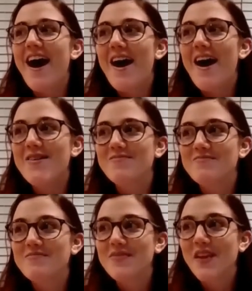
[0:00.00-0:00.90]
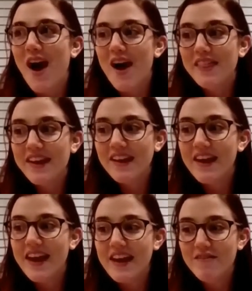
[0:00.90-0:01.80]
I think
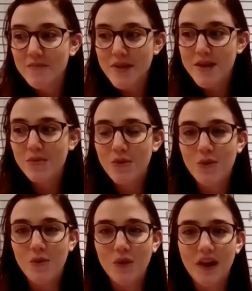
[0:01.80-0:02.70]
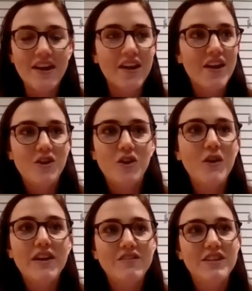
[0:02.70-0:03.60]
like even people who like, you
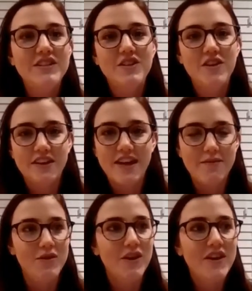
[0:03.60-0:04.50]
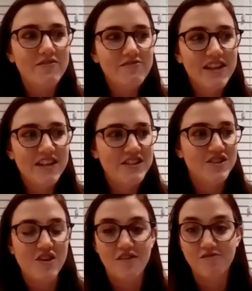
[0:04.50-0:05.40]
don't even need to know their name, you don't even really need
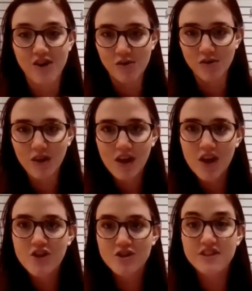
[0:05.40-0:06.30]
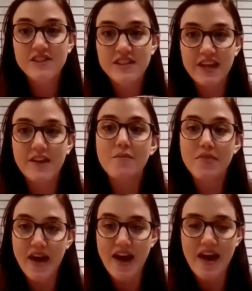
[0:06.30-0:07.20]
to know their role, just seeing them
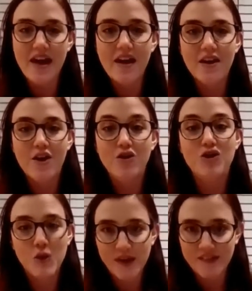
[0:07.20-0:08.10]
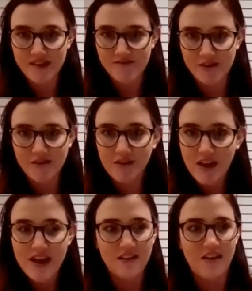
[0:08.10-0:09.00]
there doing their role
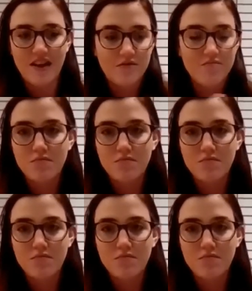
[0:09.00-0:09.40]
and like,